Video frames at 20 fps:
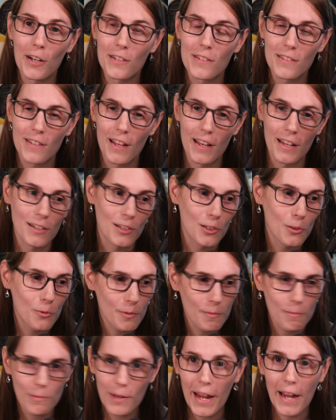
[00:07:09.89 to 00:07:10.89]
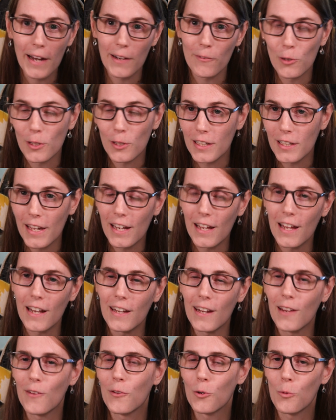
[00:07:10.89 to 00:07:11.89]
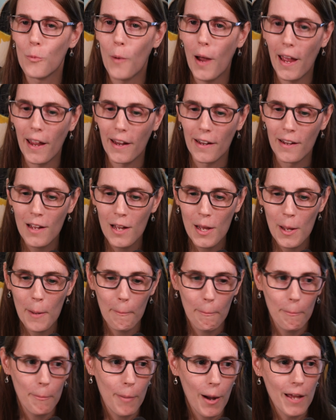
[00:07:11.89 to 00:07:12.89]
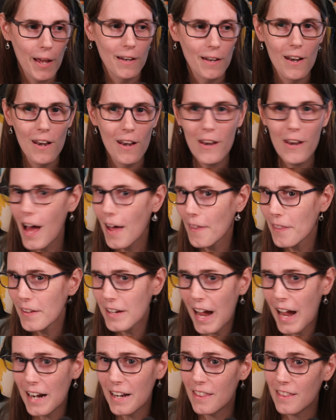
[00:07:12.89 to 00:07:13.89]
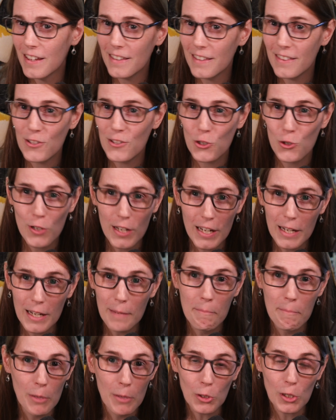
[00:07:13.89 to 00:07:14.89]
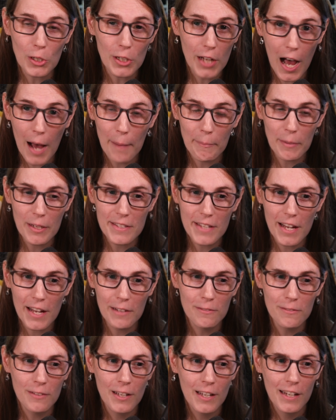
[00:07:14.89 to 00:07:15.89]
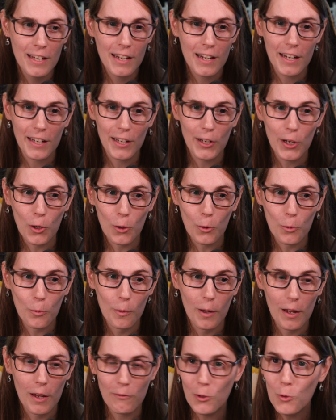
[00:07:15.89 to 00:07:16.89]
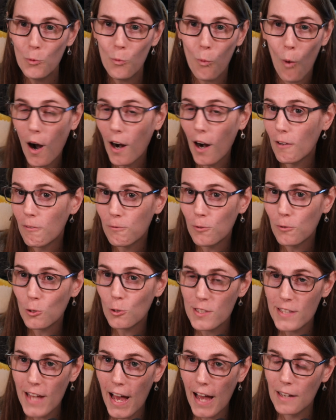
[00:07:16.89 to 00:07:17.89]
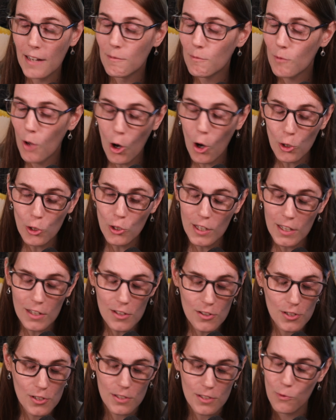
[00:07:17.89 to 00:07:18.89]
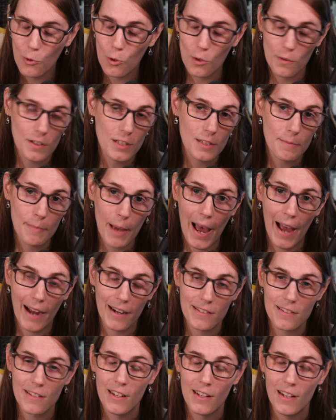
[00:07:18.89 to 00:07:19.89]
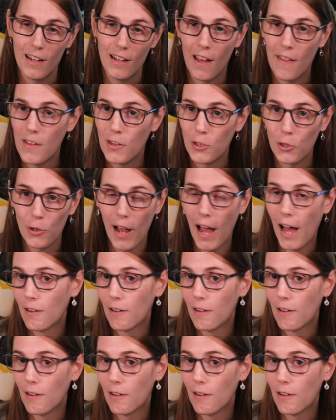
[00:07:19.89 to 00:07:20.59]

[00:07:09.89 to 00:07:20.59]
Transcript: that you can't really get any other way. But not the kind of thing that you need a million copies of. You know, if you want a full set, all you need is just 4 of these packs, and then you'll have